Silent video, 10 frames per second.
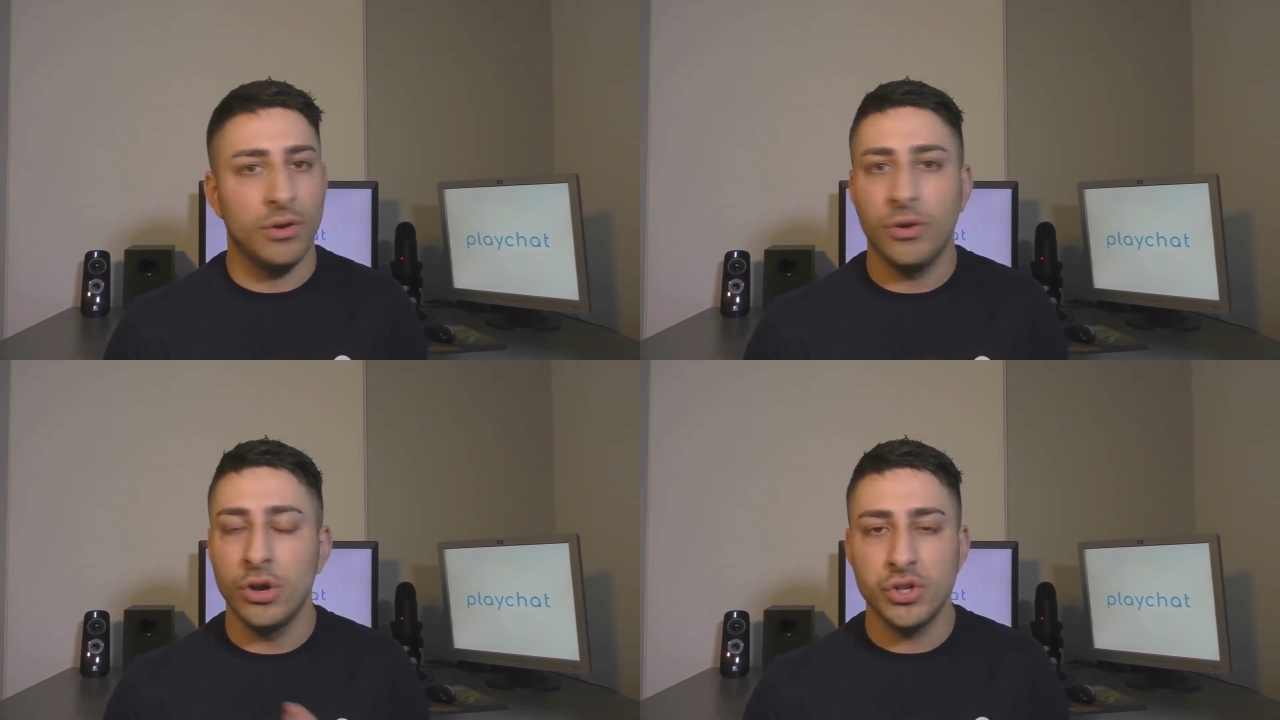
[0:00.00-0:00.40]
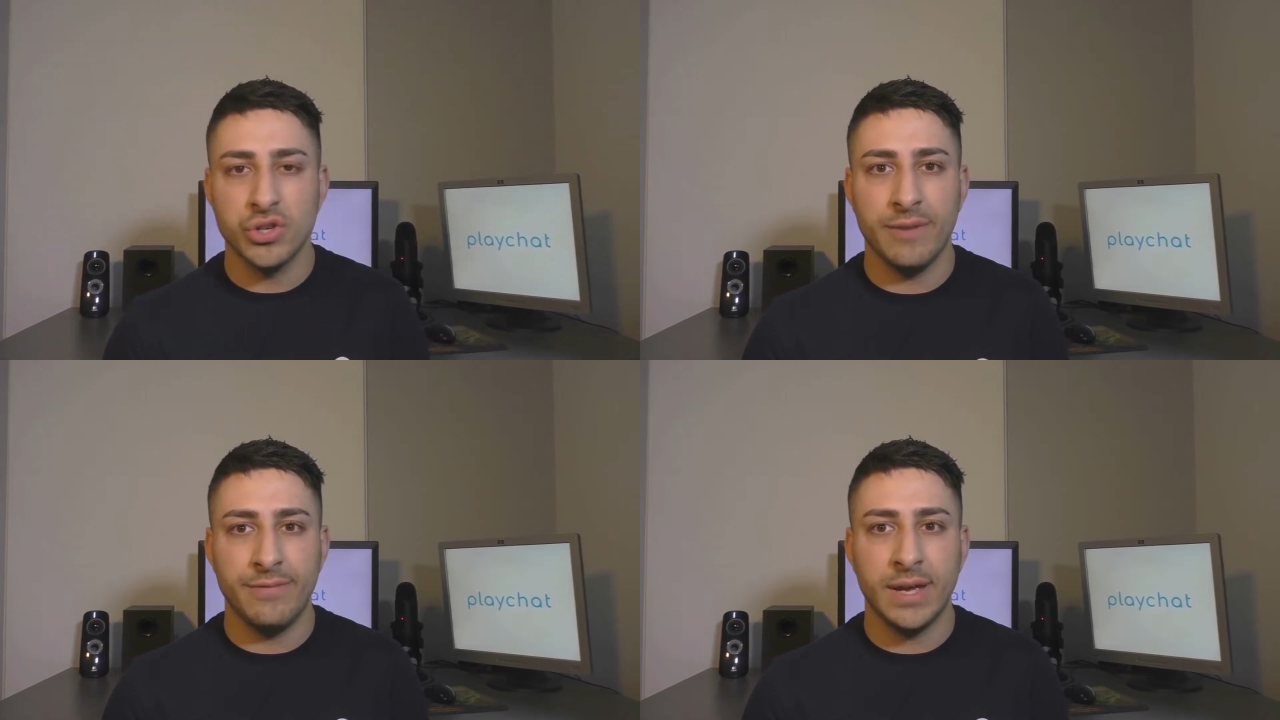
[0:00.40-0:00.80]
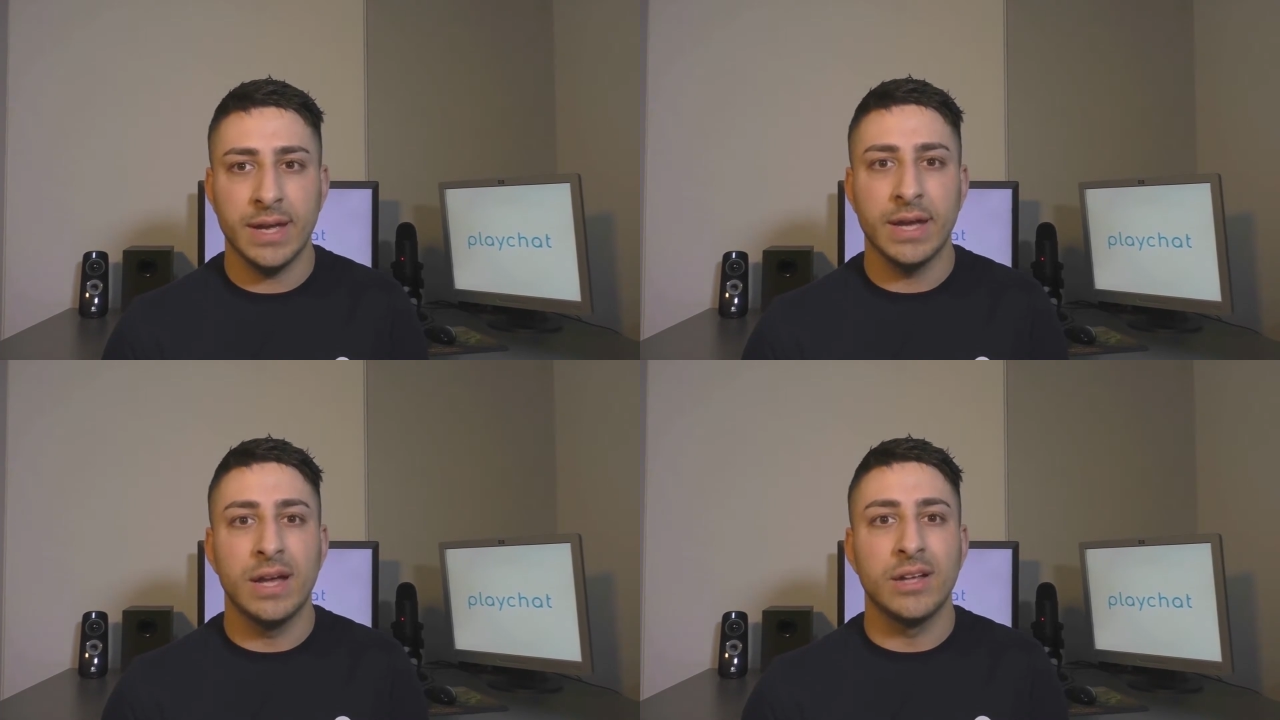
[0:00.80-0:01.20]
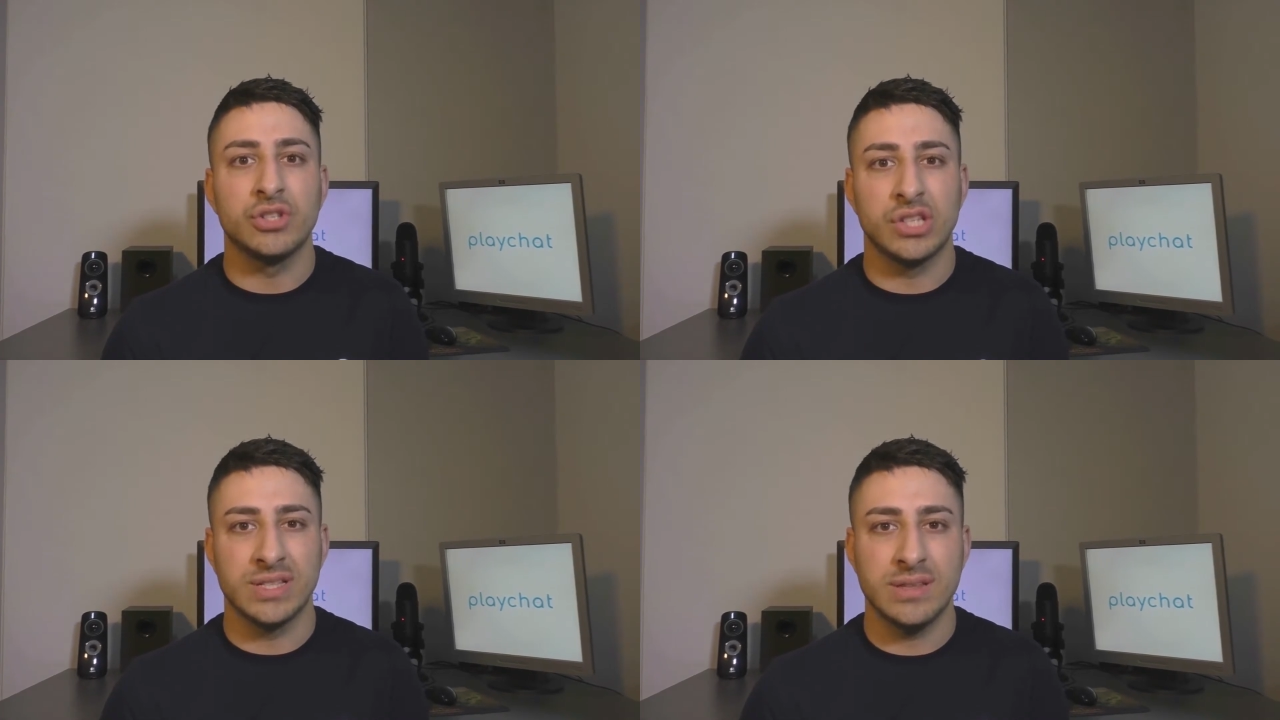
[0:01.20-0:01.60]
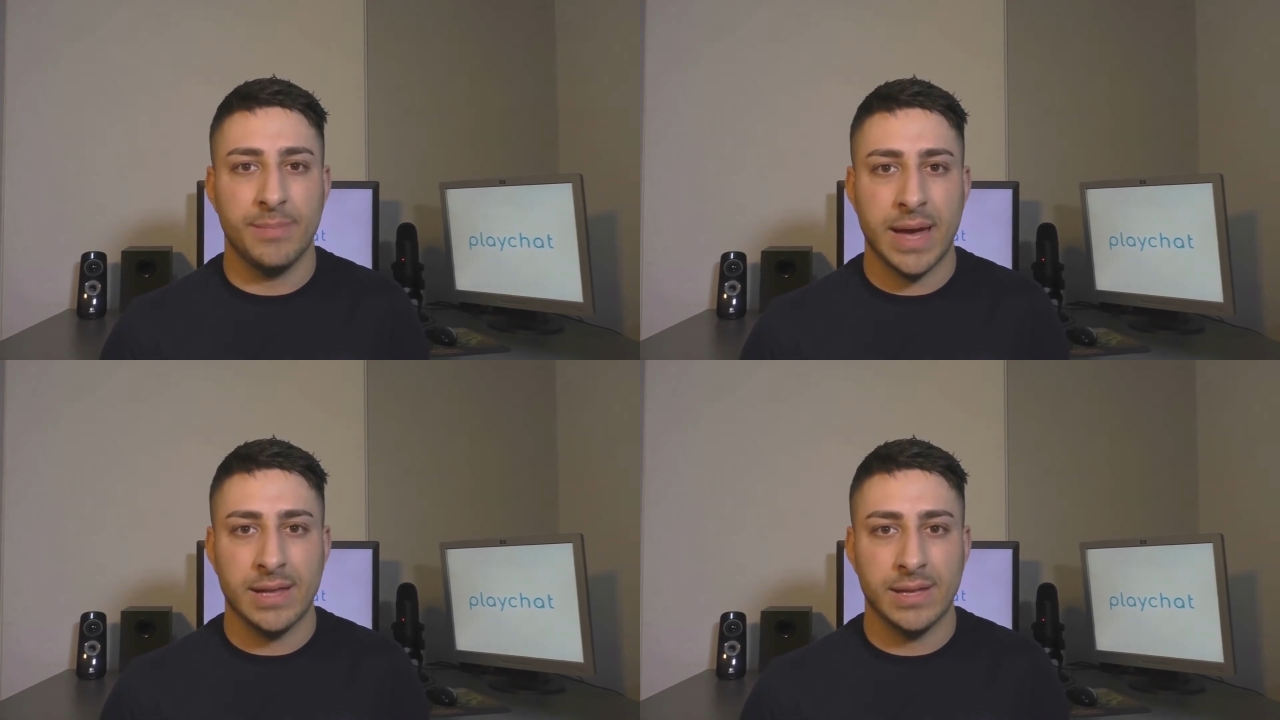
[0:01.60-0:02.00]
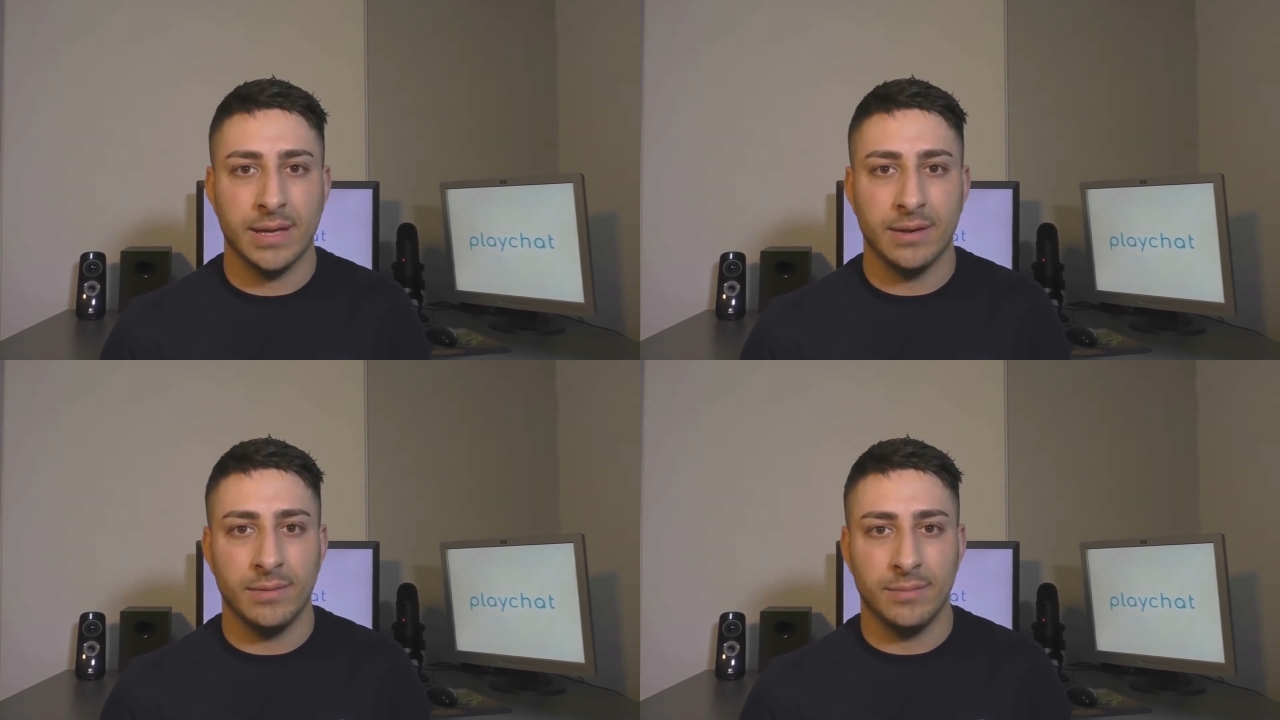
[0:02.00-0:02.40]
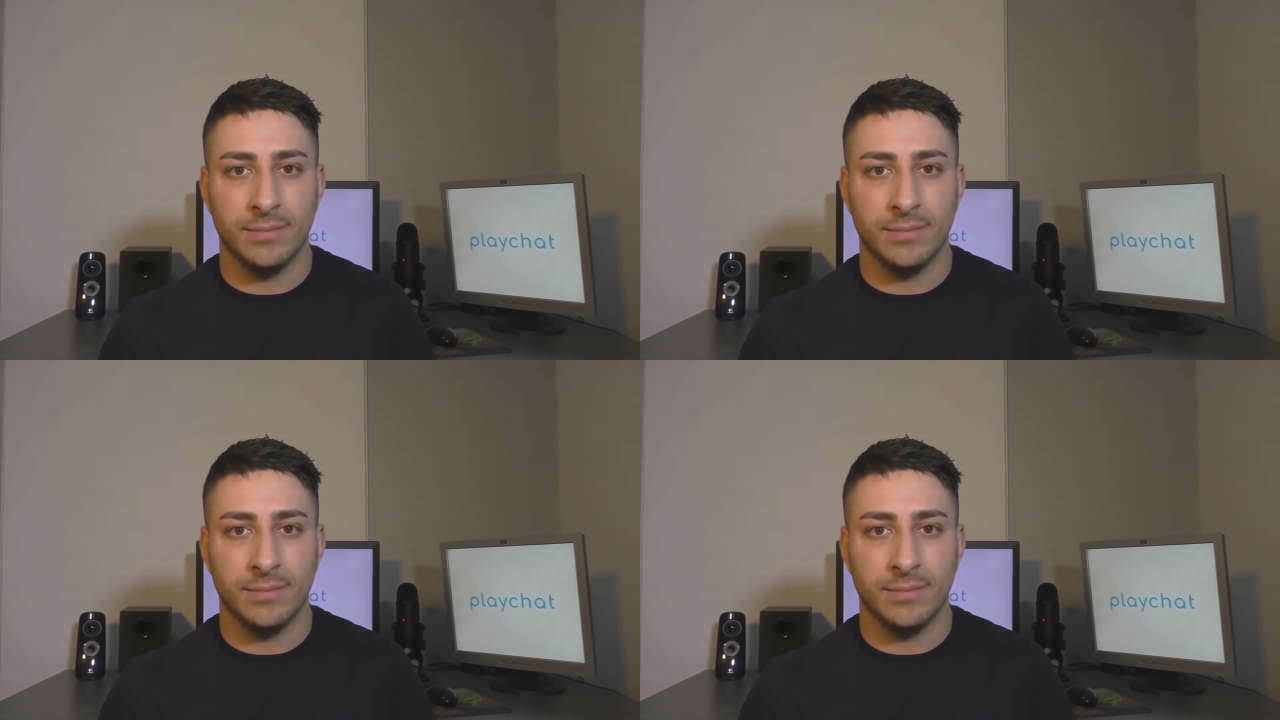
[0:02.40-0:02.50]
No traffic, just the backlink.